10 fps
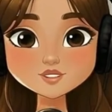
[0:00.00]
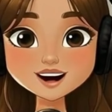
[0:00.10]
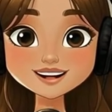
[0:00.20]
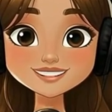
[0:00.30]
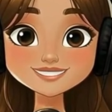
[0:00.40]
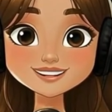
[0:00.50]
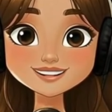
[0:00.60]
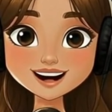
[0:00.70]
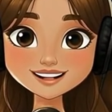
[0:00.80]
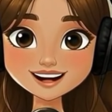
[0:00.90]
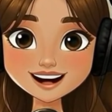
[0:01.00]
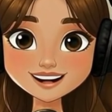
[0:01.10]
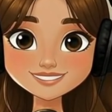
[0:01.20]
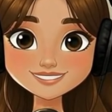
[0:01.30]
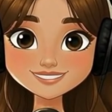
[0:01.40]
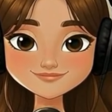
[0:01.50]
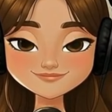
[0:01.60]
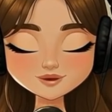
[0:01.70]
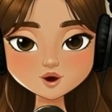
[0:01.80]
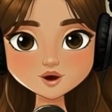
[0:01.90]
word is relocate.
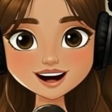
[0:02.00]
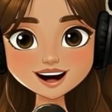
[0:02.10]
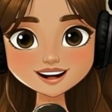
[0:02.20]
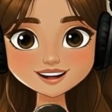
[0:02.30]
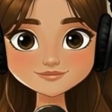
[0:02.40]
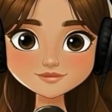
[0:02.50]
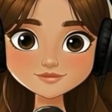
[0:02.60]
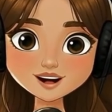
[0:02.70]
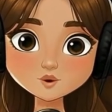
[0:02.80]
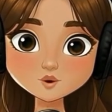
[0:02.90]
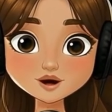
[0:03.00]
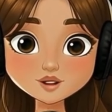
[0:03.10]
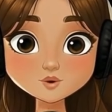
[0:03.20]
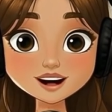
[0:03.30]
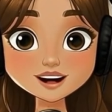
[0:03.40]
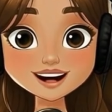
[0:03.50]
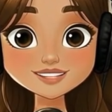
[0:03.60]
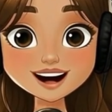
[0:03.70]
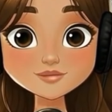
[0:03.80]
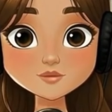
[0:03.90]
Relocate means to move to a new
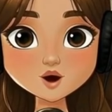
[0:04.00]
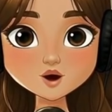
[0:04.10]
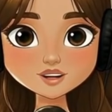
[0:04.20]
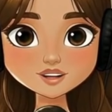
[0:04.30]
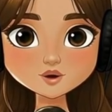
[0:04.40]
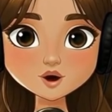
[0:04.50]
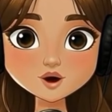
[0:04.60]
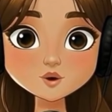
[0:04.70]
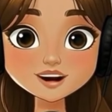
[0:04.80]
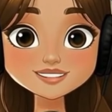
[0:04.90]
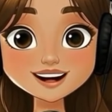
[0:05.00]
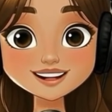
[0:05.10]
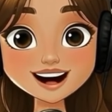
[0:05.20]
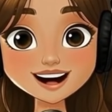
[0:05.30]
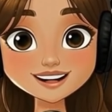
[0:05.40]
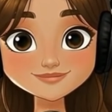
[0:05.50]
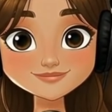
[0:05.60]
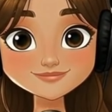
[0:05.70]
place permanently or for a long time.